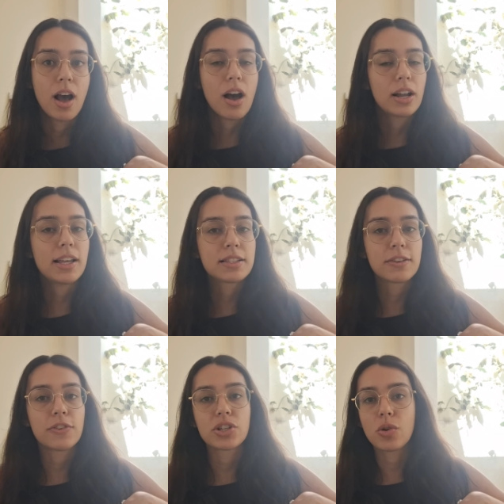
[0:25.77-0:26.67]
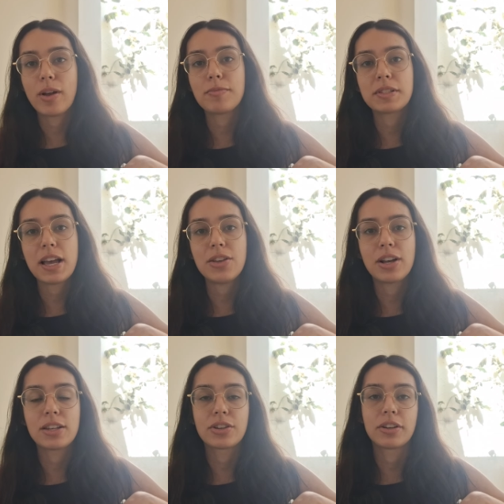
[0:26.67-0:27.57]
On its official website, you
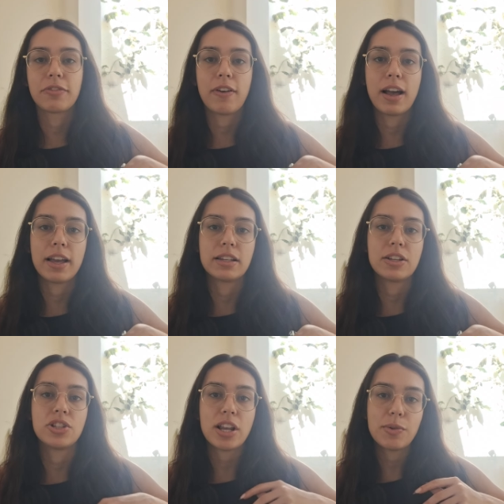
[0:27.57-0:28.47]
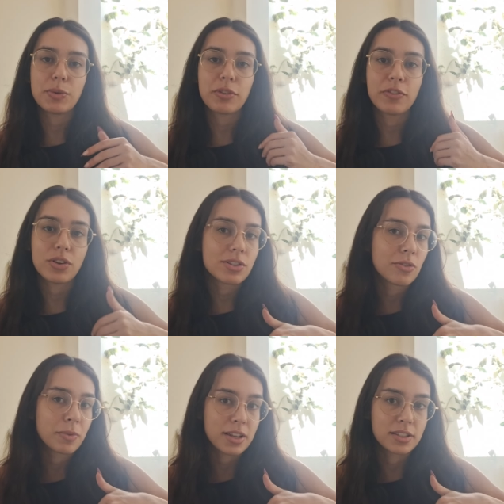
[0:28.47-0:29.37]
guys are going to find genuine
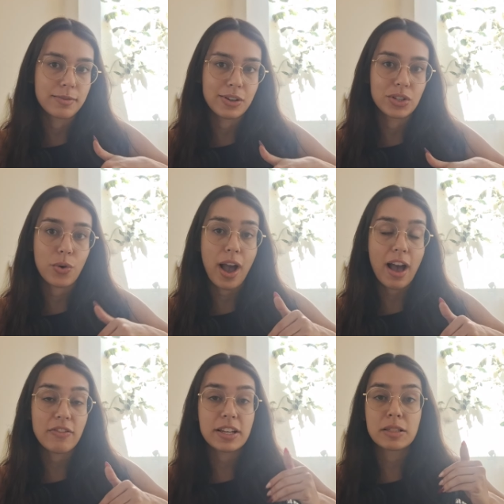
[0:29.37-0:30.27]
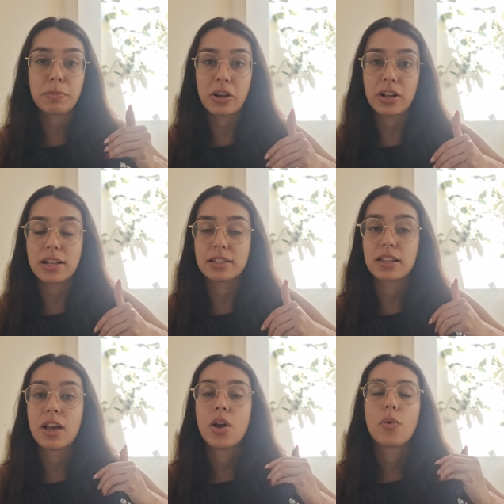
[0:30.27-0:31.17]
reviews from customers who have
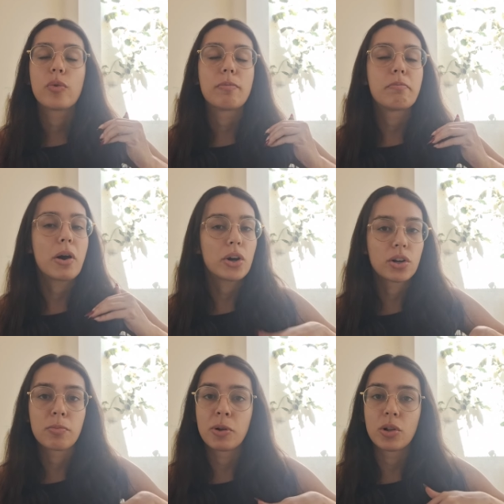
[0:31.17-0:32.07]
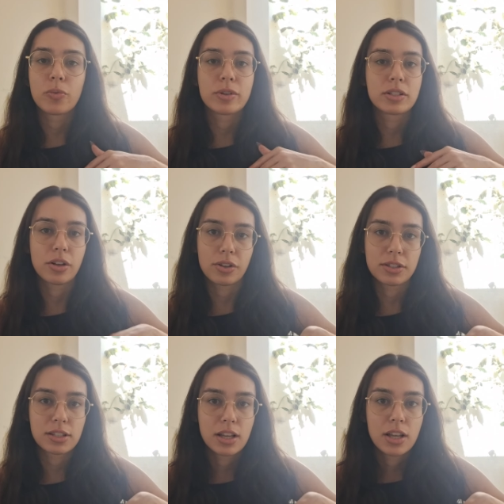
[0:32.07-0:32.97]
experienced remarkable
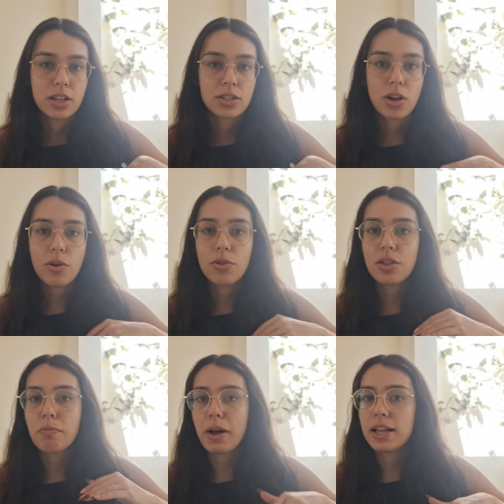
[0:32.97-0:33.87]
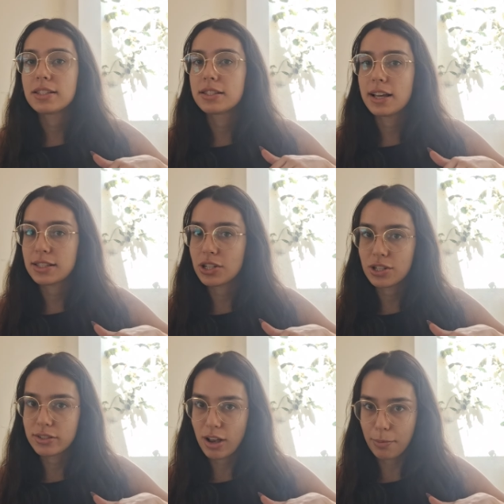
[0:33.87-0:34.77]
results. So the buzz doesn't
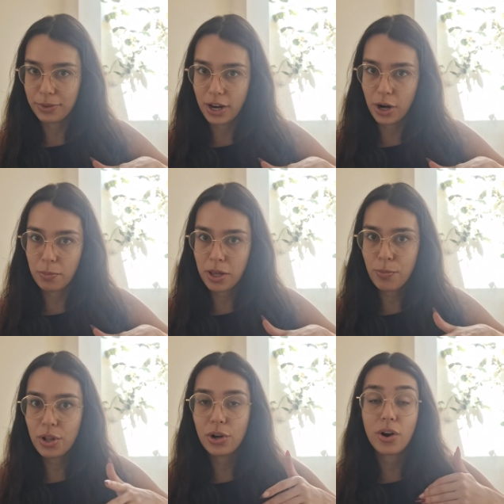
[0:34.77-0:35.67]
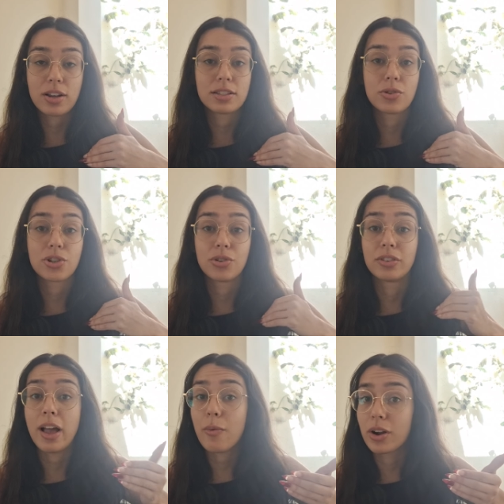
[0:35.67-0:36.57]
just stop there. People across social
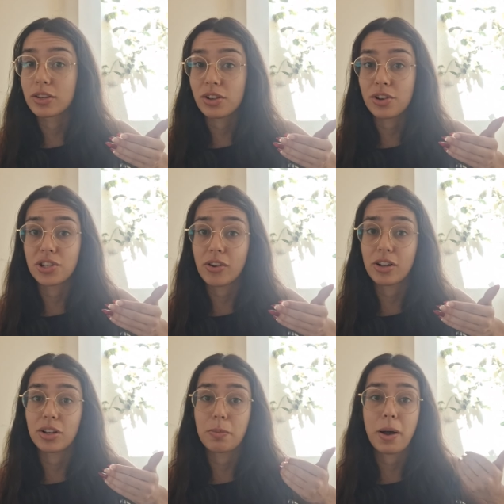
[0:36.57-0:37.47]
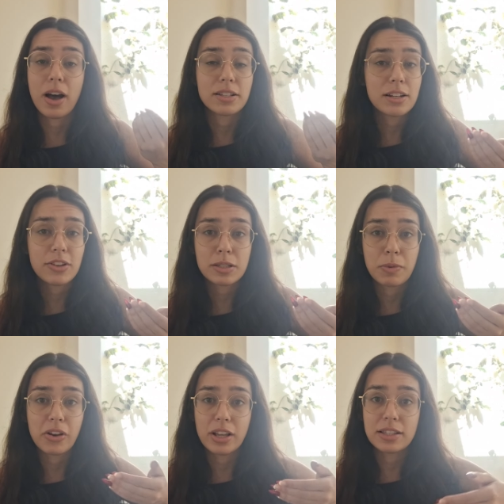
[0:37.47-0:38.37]
networks are sharing their positive
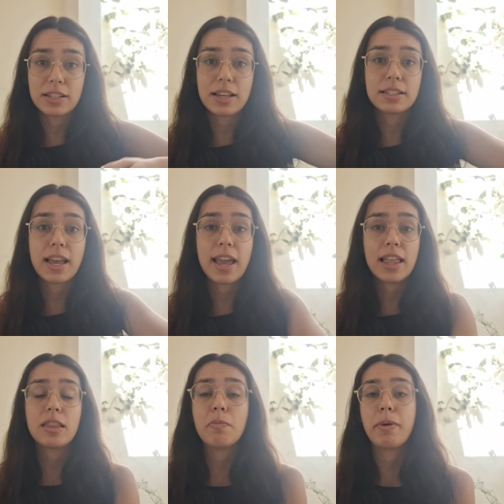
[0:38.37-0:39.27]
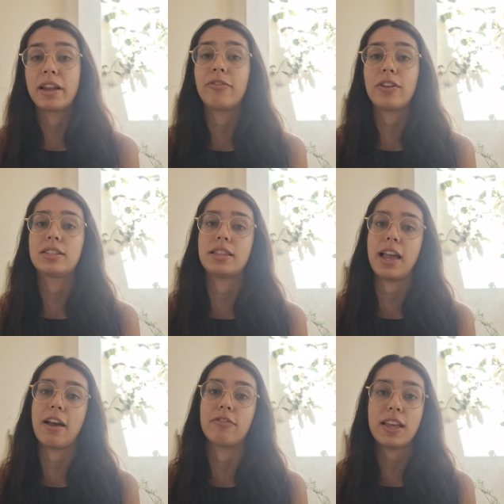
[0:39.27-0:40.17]
experiences and the benefits
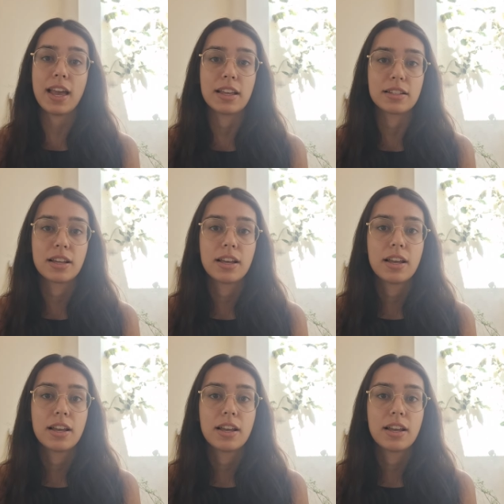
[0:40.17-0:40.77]
they have gained.